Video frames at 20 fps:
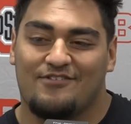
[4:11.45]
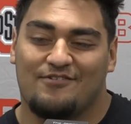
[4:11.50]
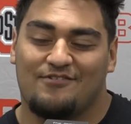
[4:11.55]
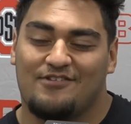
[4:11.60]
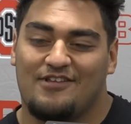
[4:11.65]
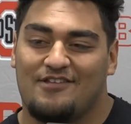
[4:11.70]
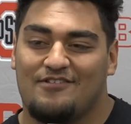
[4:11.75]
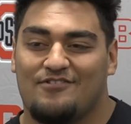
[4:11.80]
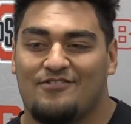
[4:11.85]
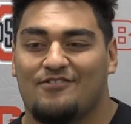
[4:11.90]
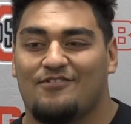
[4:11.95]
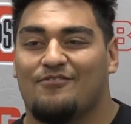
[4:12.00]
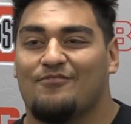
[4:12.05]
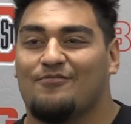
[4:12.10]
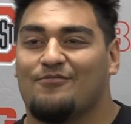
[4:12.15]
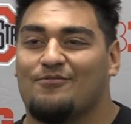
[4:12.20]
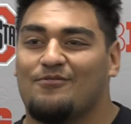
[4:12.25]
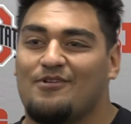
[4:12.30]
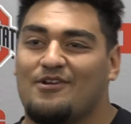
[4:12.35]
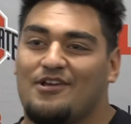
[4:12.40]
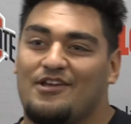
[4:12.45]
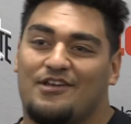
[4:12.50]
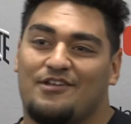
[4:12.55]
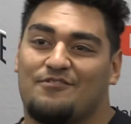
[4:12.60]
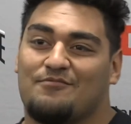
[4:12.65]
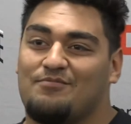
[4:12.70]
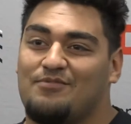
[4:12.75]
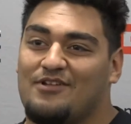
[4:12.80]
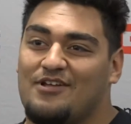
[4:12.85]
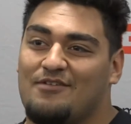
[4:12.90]
that just through his
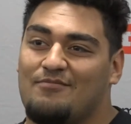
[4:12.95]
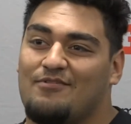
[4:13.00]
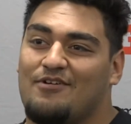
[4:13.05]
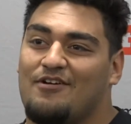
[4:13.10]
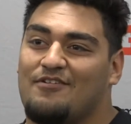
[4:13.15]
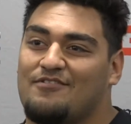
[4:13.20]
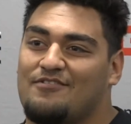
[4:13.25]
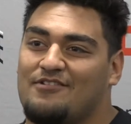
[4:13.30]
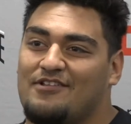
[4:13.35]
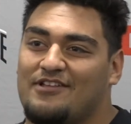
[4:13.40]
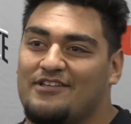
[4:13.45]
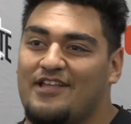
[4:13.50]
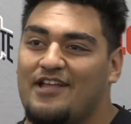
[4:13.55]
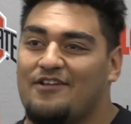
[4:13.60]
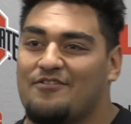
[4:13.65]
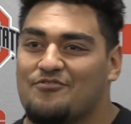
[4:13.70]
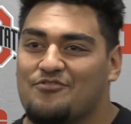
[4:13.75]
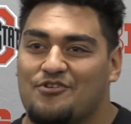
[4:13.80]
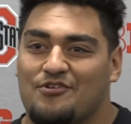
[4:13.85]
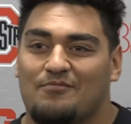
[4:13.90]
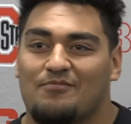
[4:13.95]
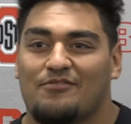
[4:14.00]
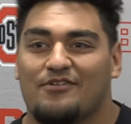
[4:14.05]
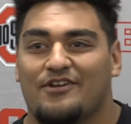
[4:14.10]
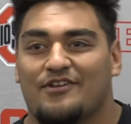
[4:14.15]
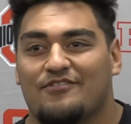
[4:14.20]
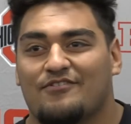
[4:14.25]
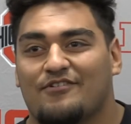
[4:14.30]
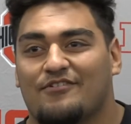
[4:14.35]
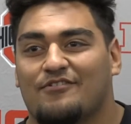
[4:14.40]
play, but also like the energy he
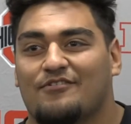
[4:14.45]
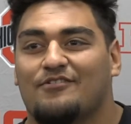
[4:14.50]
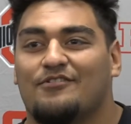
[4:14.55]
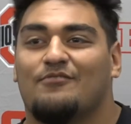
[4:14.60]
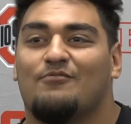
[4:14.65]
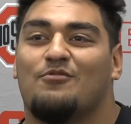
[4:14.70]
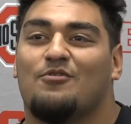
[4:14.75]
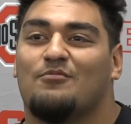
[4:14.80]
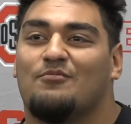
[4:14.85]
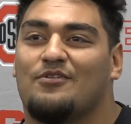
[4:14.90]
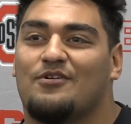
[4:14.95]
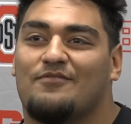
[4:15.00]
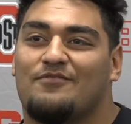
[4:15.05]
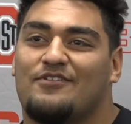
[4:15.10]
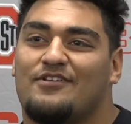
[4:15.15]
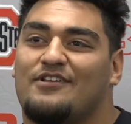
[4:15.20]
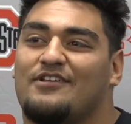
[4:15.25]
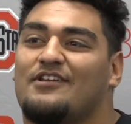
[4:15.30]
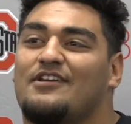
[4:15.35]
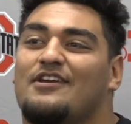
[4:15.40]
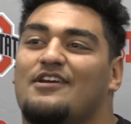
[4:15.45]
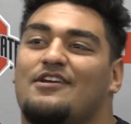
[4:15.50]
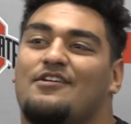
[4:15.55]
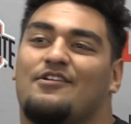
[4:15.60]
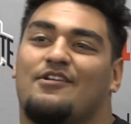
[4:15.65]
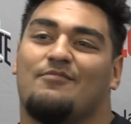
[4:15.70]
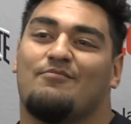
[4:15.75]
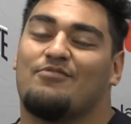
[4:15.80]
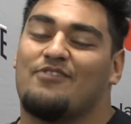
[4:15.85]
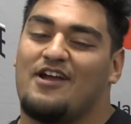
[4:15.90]
brings during the warm-ups and
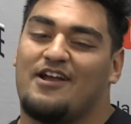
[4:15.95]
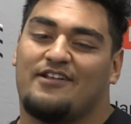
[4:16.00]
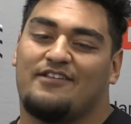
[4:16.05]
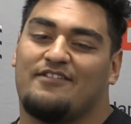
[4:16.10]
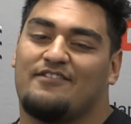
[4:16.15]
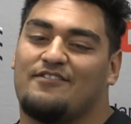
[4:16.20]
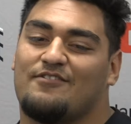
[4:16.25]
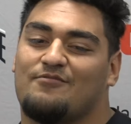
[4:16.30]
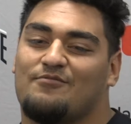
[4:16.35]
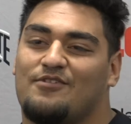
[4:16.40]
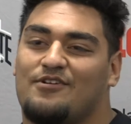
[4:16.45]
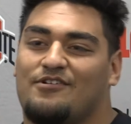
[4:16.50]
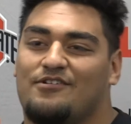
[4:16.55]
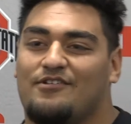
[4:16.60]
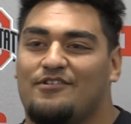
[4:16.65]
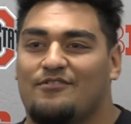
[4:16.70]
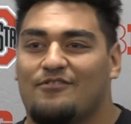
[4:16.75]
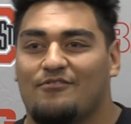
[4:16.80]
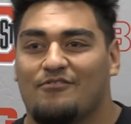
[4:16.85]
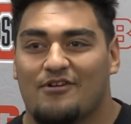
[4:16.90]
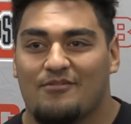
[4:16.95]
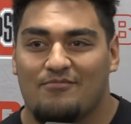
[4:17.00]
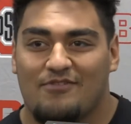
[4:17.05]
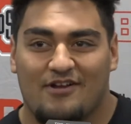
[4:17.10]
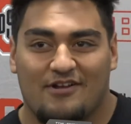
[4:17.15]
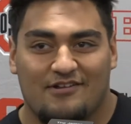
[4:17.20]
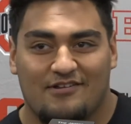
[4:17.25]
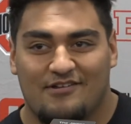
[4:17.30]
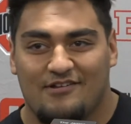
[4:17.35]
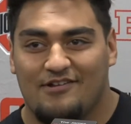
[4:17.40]
in practice as well. He's a great
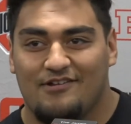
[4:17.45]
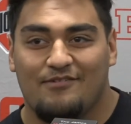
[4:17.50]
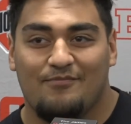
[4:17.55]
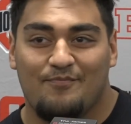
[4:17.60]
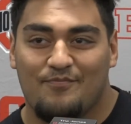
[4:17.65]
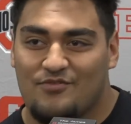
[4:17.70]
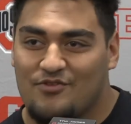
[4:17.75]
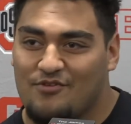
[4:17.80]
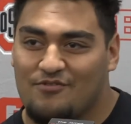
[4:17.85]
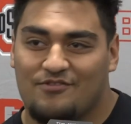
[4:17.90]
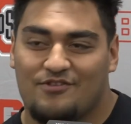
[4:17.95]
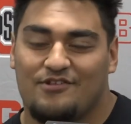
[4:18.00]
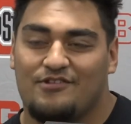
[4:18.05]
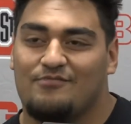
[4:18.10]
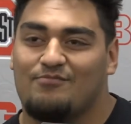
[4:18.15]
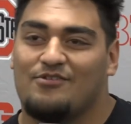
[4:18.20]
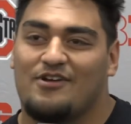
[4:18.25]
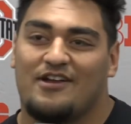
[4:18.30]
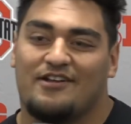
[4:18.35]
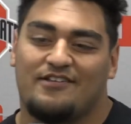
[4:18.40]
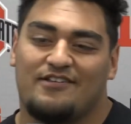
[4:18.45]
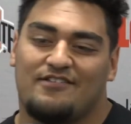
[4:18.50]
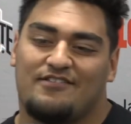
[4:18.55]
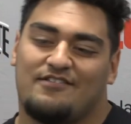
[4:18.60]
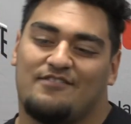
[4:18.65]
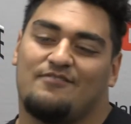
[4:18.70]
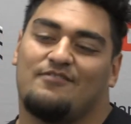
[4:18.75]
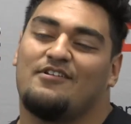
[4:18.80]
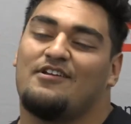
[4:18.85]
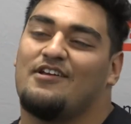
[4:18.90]
shows in practice,
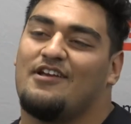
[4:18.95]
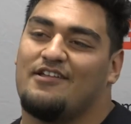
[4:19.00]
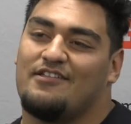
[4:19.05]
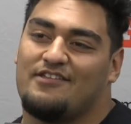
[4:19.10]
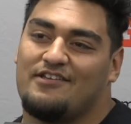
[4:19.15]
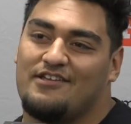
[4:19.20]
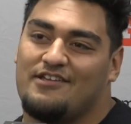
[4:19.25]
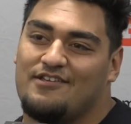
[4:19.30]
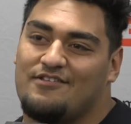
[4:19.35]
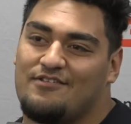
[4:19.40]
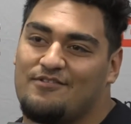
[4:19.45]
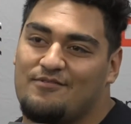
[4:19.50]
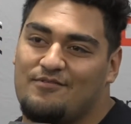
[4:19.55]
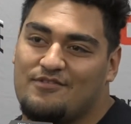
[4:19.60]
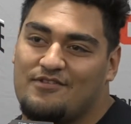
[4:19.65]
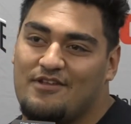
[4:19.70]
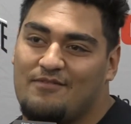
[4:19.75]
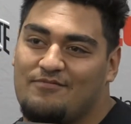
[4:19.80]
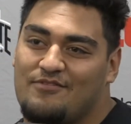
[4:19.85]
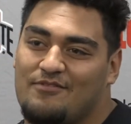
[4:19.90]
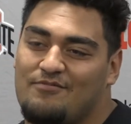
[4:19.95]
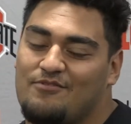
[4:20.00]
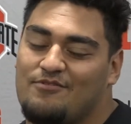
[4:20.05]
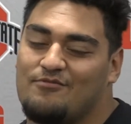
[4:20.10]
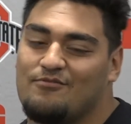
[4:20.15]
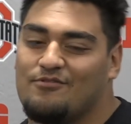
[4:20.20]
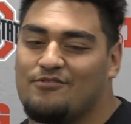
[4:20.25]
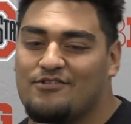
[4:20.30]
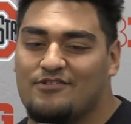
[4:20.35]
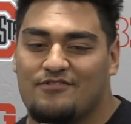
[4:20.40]
and I think he stepped up his
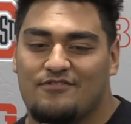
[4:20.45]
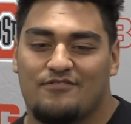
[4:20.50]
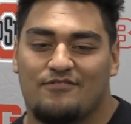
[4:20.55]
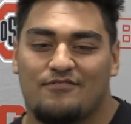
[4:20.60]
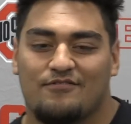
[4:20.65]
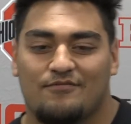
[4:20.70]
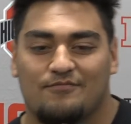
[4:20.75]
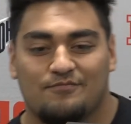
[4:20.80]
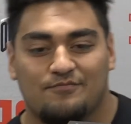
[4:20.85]
role this year.